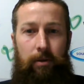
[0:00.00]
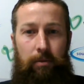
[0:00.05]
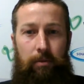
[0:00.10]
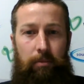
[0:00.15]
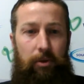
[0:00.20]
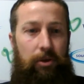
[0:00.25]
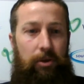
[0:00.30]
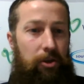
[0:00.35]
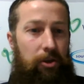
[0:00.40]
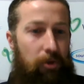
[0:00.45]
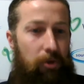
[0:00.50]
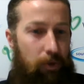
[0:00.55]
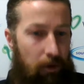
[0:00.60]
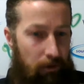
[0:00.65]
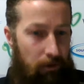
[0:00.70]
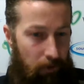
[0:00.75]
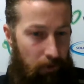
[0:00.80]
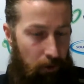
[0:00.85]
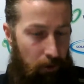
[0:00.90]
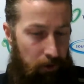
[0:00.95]
but just doing
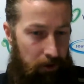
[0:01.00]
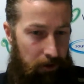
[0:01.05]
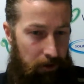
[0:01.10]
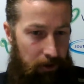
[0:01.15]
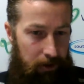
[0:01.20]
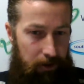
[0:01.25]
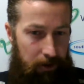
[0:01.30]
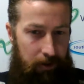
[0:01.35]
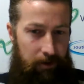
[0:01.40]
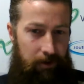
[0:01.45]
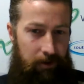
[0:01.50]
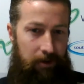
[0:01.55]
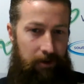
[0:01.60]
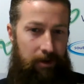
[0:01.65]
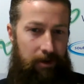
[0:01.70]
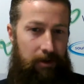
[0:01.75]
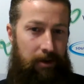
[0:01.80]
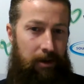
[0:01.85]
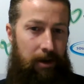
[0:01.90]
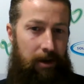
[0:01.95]
it virtually.
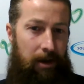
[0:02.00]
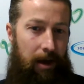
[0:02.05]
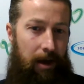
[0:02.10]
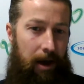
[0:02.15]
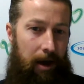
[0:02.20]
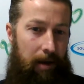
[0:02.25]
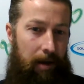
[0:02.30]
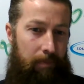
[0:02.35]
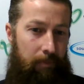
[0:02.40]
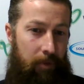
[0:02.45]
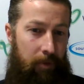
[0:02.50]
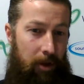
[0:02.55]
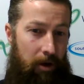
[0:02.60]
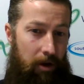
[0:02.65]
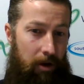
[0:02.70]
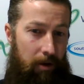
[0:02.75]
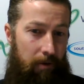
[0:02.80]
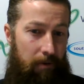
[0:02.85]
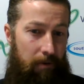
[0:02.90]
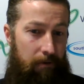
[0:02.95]

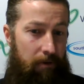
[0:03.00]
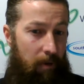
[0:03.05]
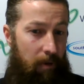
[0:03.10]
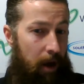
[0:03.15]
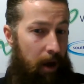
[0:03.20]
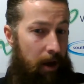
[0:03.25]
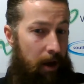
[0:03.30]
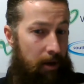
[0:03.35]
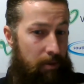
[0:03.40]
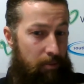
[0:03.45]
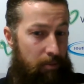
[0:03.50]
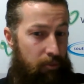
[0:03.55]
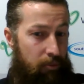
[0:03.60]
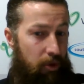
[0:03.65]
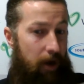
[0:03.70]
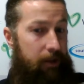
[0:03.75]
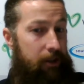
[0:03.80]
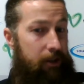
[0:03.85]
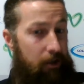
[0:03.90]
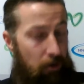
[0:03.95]
From a
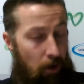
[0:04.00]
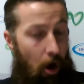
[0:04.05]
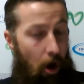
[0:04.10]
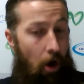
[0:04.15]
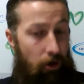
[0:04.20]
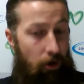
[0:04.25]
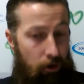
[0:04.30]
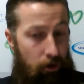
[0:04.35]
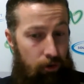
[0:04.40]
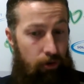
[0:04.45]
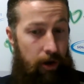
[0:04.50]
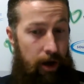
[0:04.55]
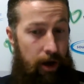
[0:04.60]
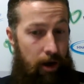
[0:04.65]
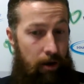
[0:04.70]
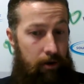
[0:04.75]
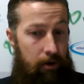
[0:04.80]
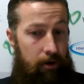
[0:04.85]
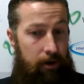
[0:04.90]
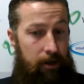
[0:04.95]
practical
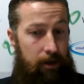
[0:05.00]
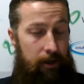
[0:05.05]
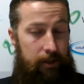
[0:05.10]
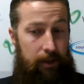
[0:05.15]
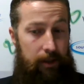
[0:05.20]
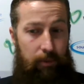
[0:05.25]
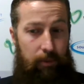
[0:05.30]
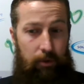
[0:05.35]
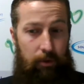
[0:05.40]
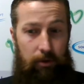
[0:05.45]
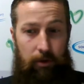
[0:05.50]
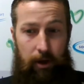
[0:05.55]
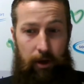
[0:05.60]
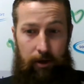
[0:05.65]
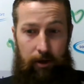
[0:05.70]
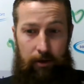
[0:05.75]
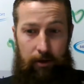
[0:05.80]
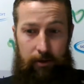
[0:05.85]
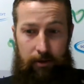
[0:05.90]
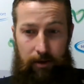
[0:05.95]
on-ground example,
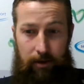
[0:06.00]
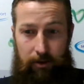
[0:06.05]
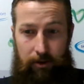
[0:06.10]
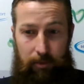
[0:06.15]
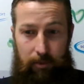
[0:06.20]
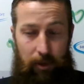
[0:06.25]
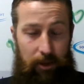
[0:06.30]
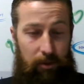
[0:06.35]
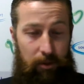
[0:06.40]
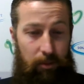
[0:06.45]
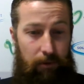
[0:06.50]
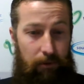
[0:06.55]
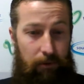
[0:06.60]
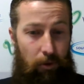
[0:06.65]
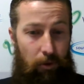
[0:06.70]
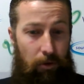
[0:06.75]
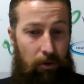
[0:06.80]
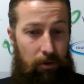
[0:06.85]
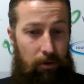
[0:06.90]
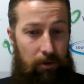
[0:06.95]
and as I mentioned
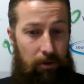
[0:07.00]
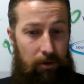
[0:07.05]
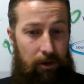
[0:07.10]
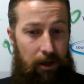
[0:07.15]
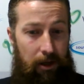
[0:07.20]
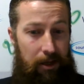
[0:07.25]
before,